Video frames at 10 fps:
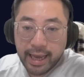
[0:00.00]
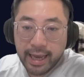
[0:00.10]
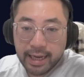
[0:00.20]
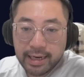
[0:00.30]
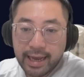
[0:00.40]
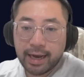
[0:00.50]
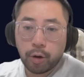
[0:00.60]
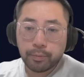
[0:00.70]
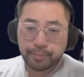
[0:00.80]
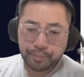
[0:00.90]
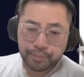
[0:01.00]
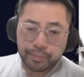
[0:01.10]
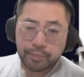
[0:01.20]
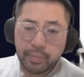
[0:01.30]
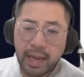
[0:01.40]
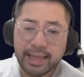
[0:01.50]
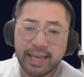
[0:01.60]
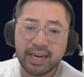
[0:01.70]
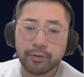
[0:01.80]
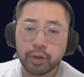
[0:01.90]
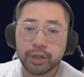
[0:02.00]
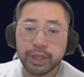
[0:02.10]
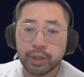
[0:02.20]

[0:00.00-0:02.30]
And now, at the end of her turn,